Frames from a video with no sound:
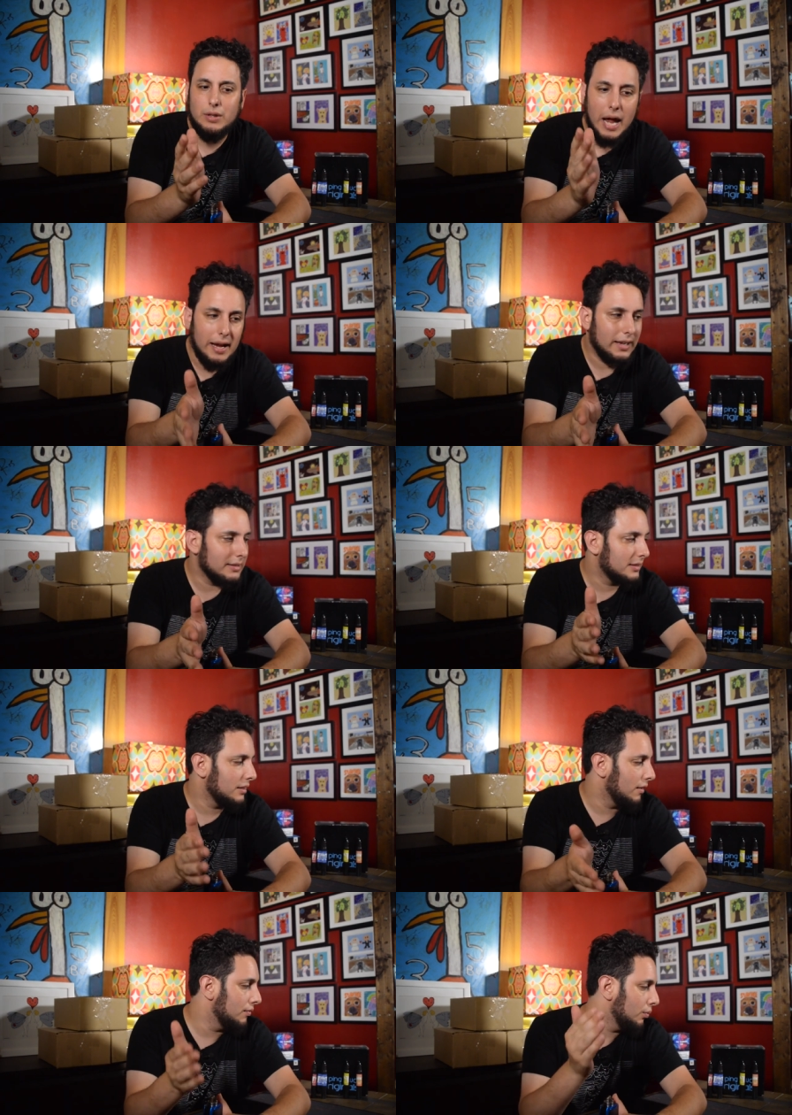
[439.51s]
taken
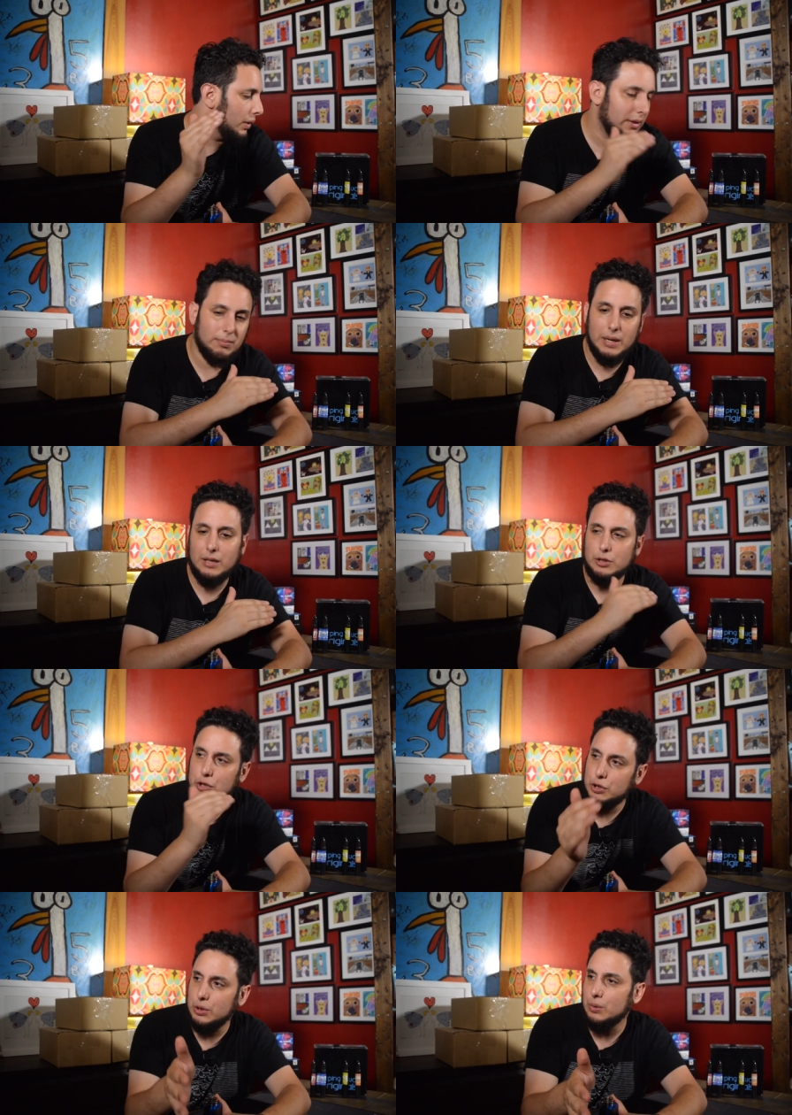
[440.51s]
stuff with me to
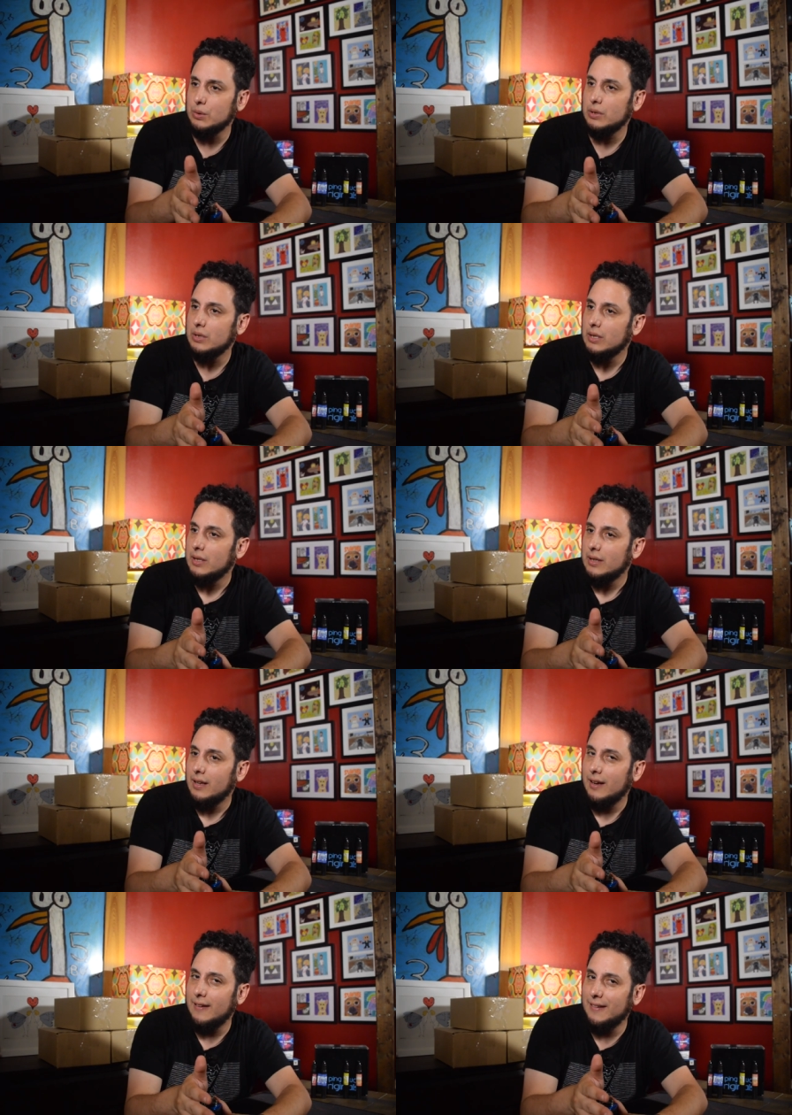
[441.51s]
shoot.
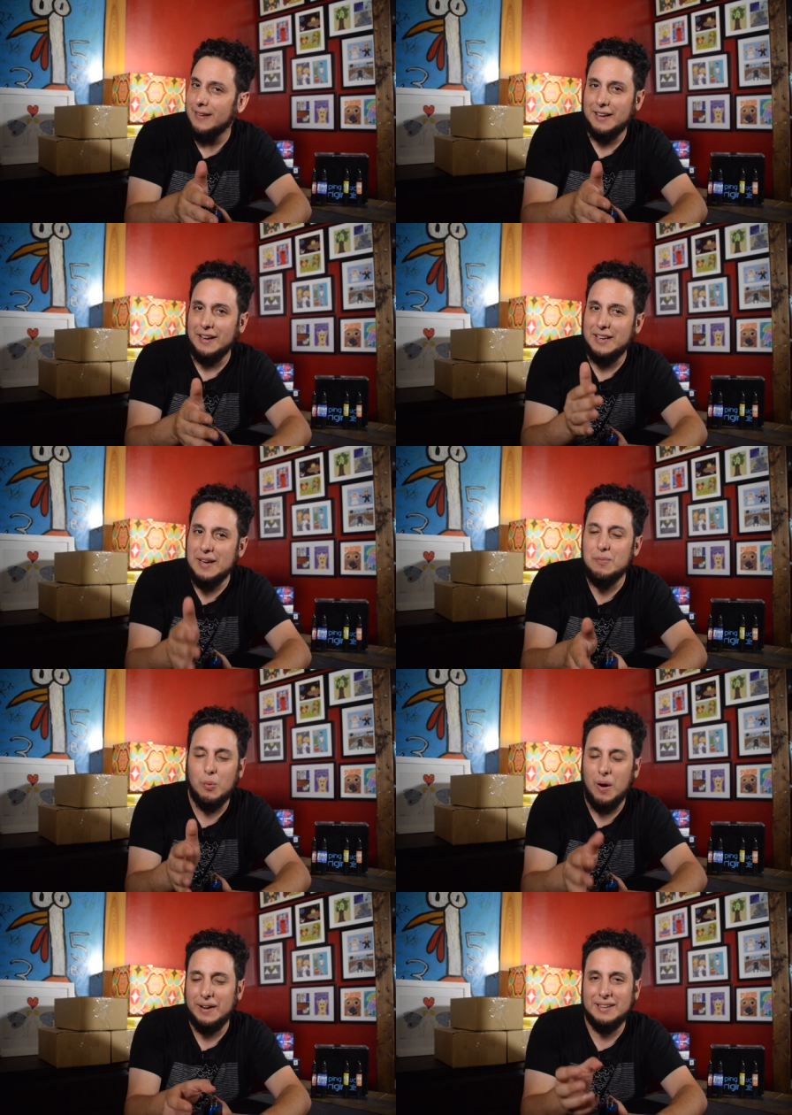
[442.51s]
Like I keep
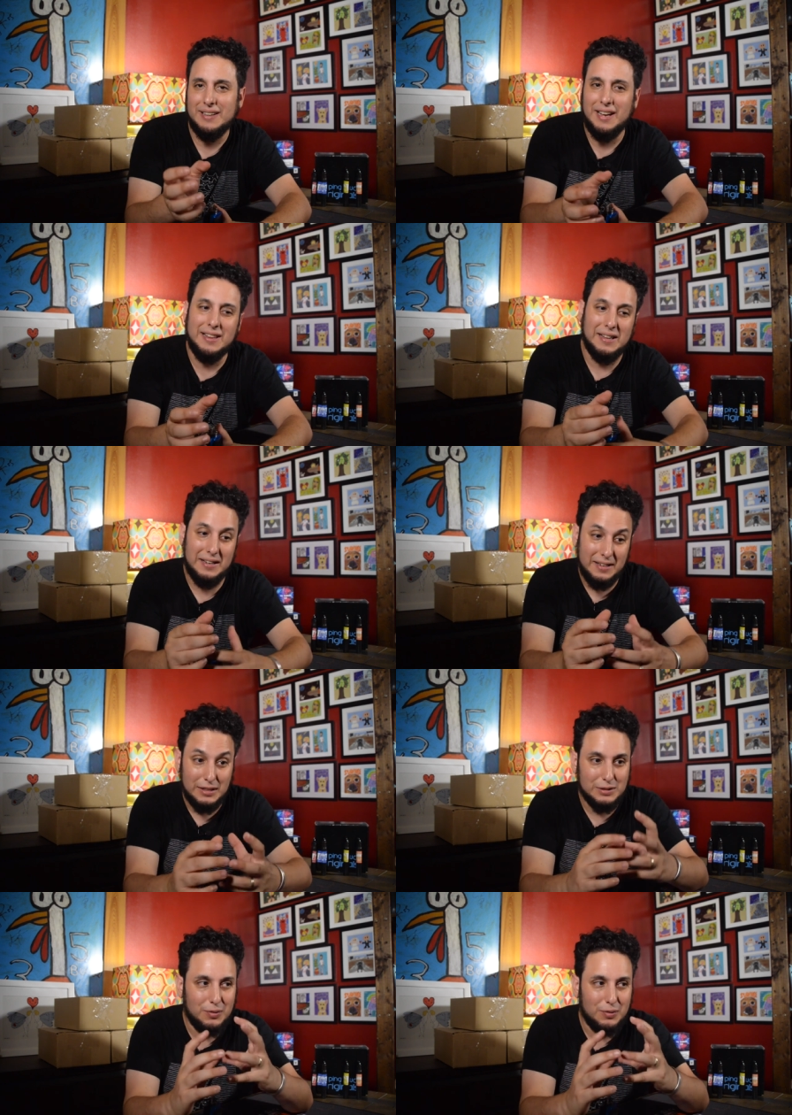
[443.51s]
wanting to get like nice